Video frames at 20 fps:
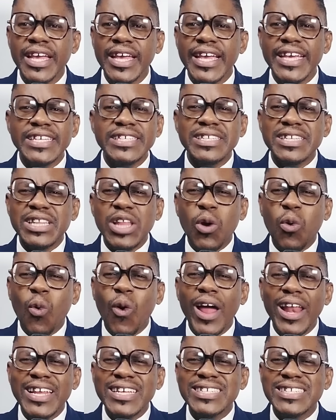the
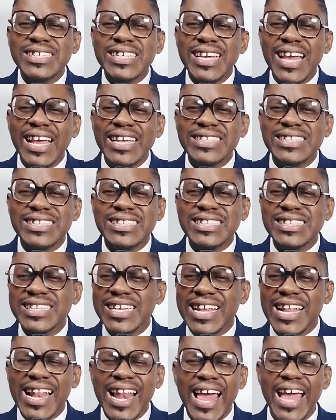quality has
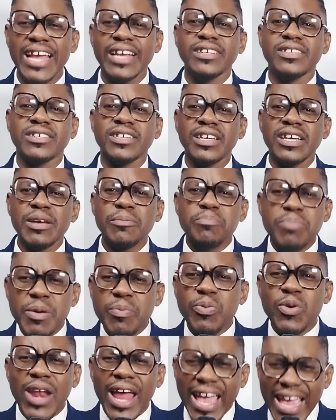declined.
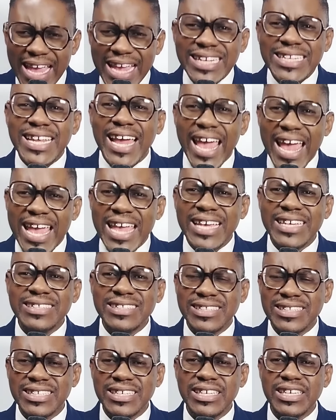People are in the
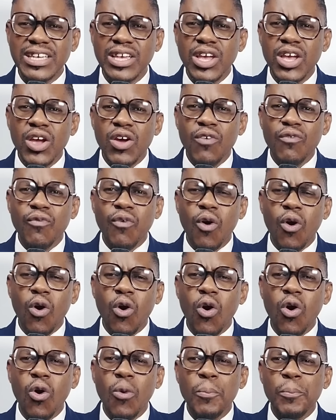ANC
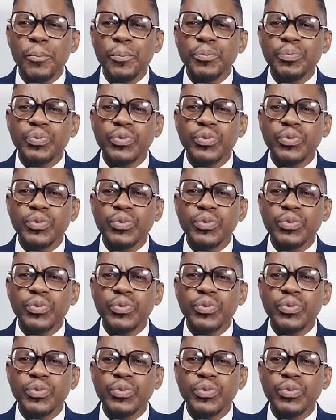for